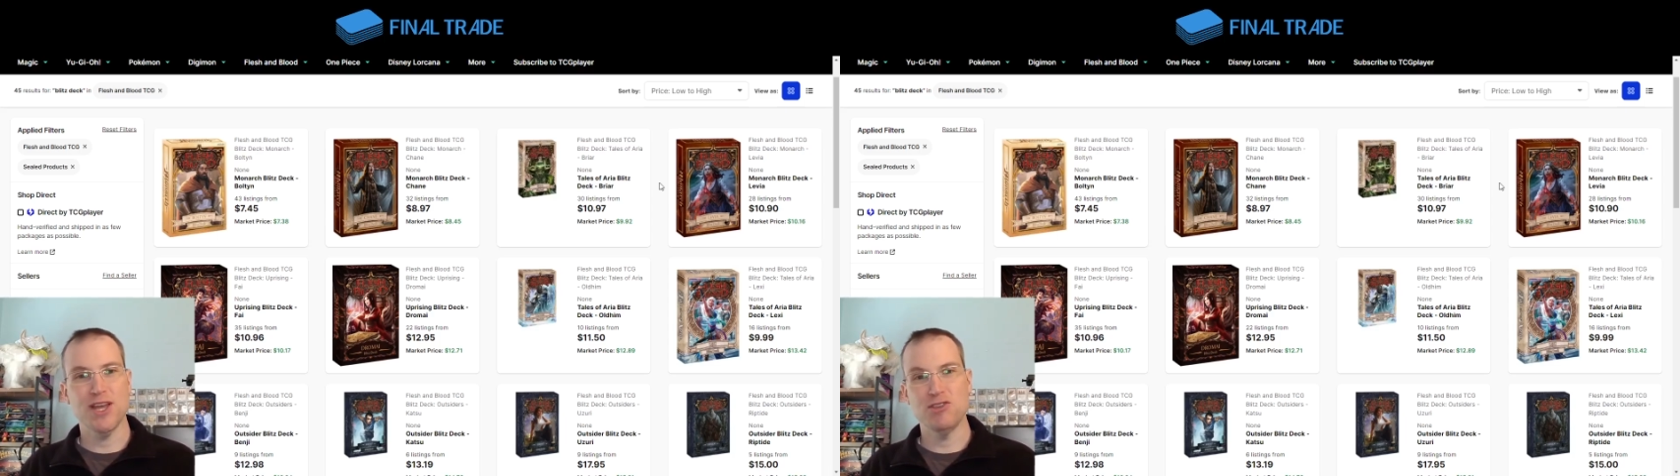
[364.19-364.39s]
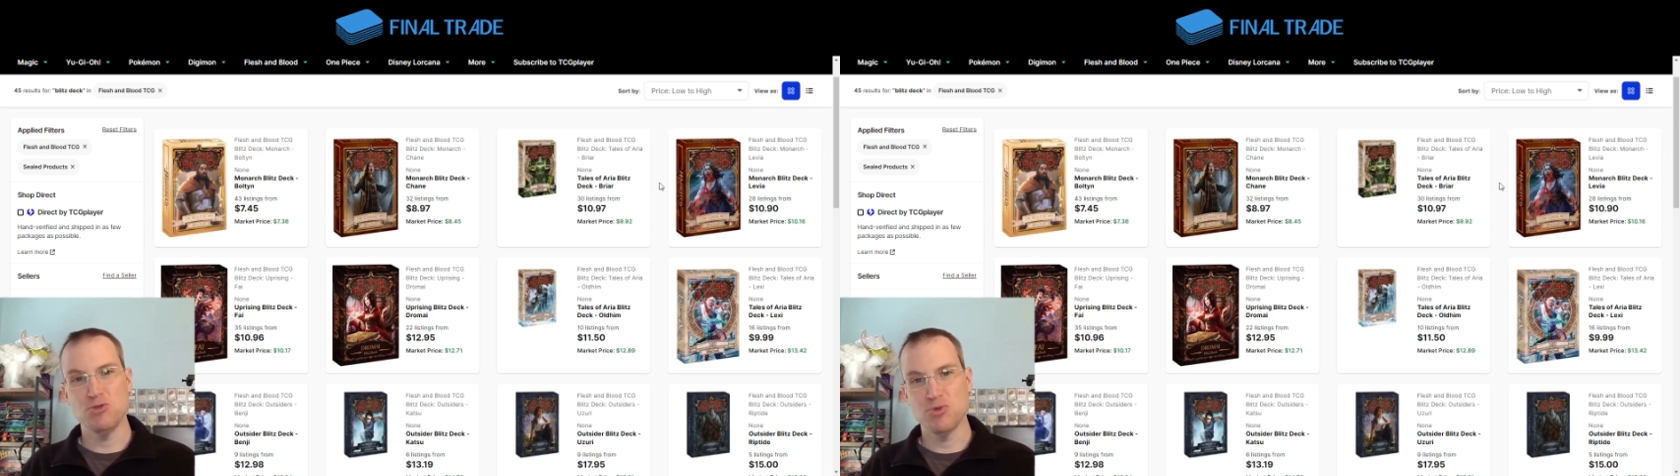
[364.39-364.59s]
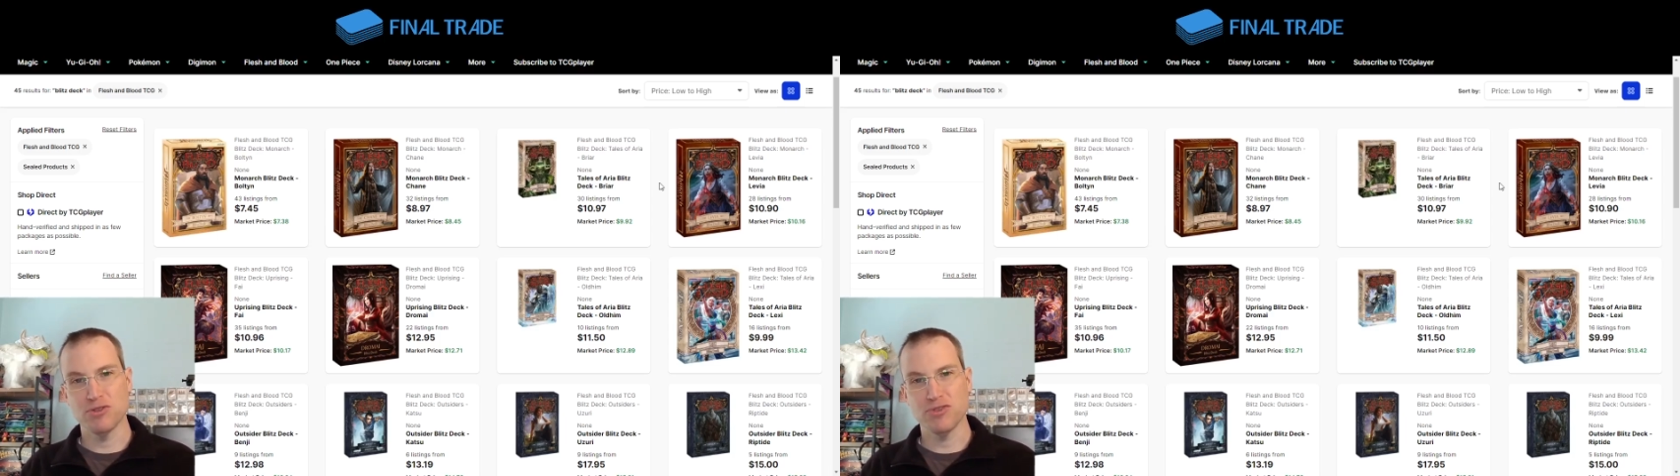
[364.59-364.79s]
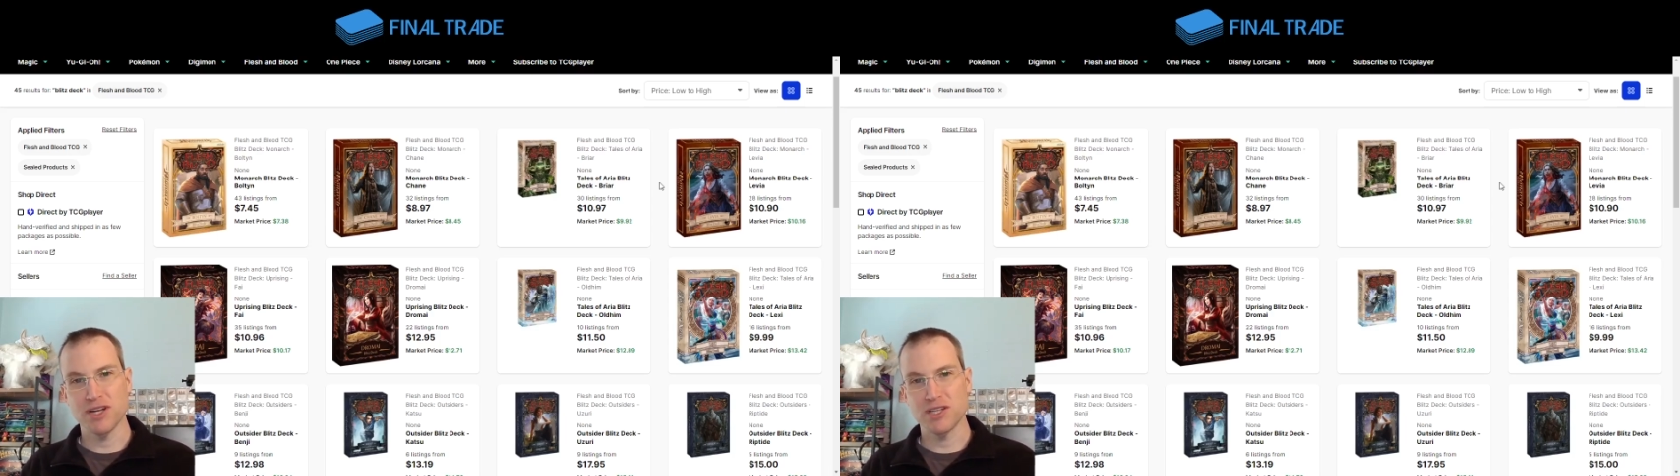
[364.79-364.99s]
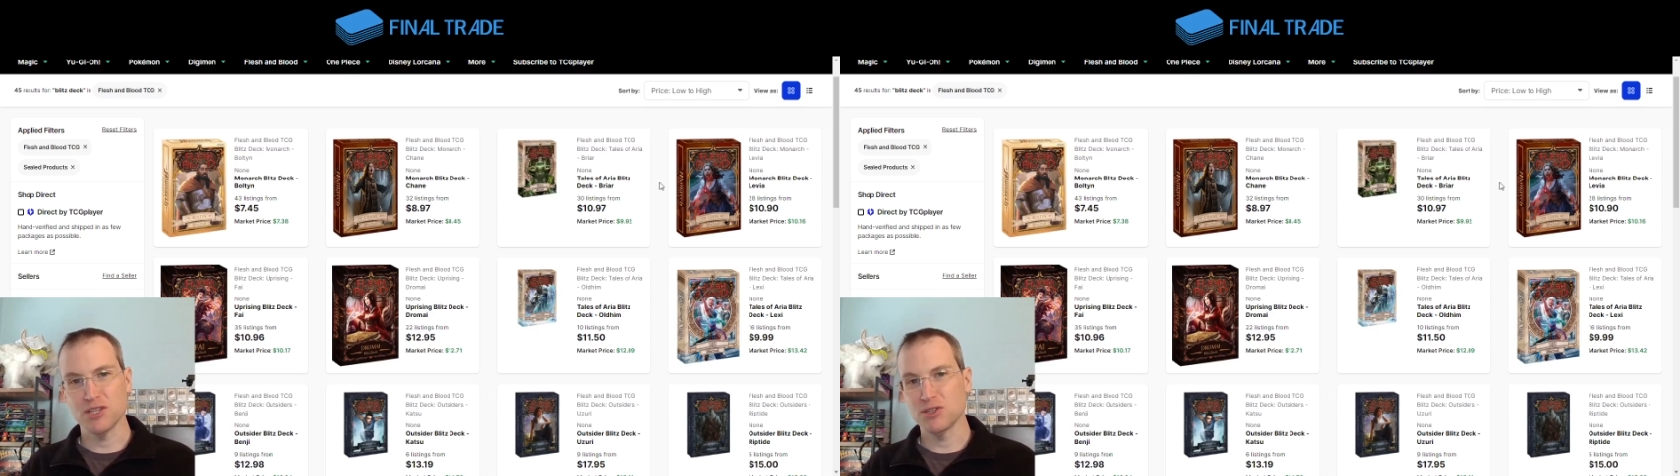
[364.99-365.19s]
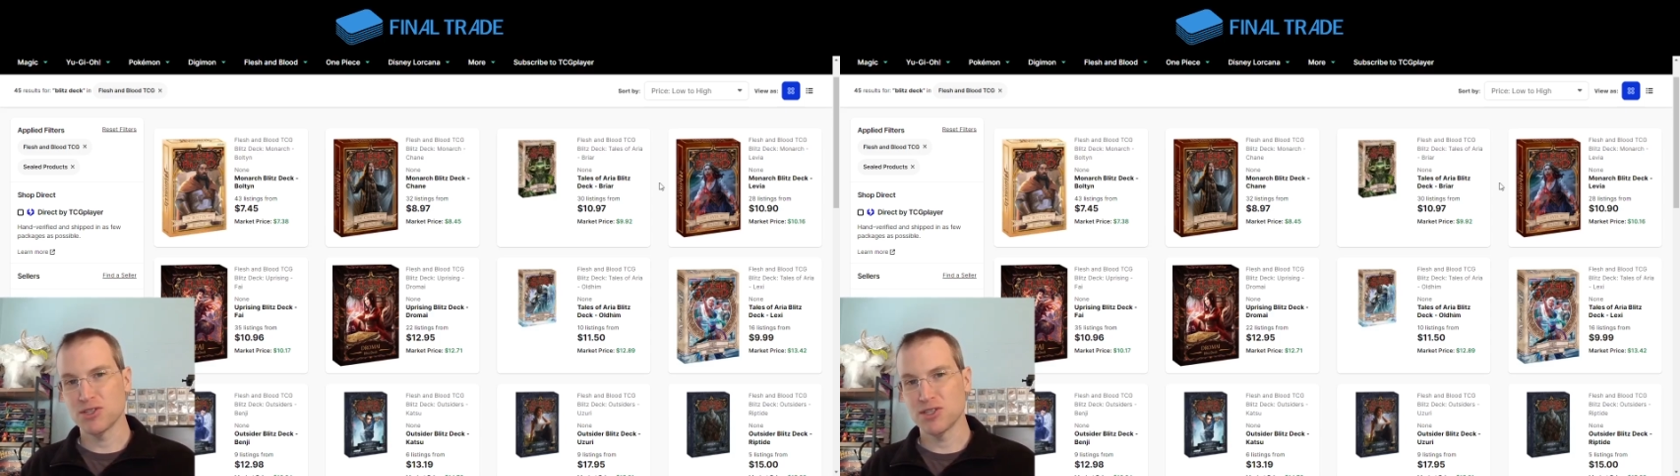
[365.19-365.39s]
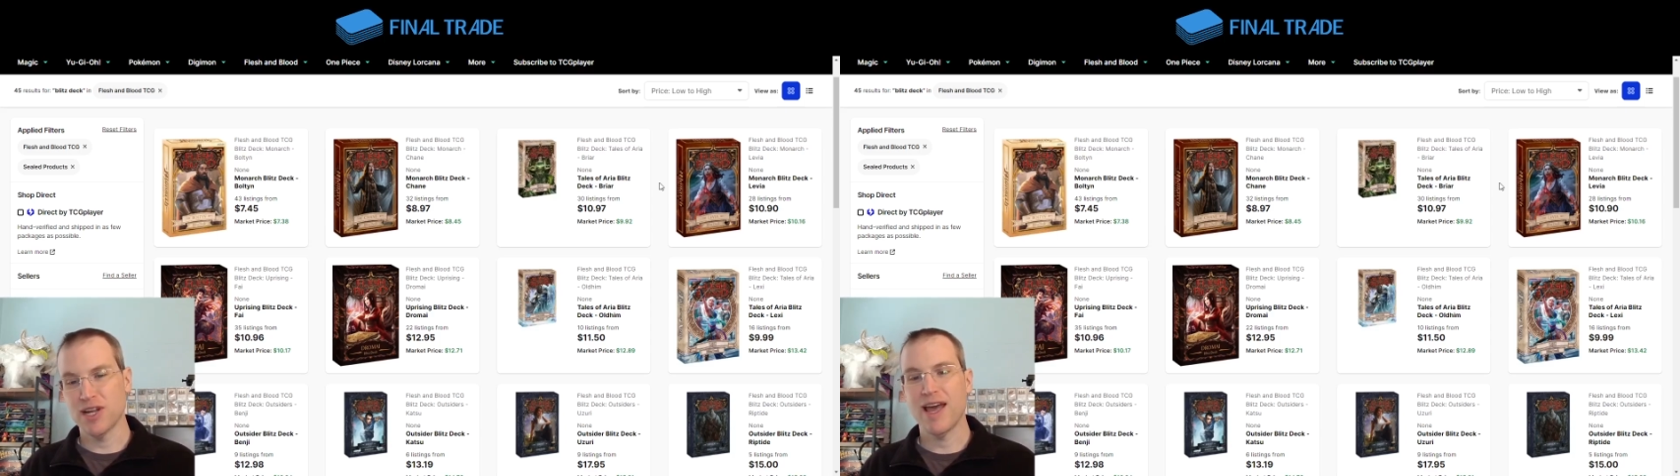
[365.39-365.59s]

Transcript: and you and a friend can learn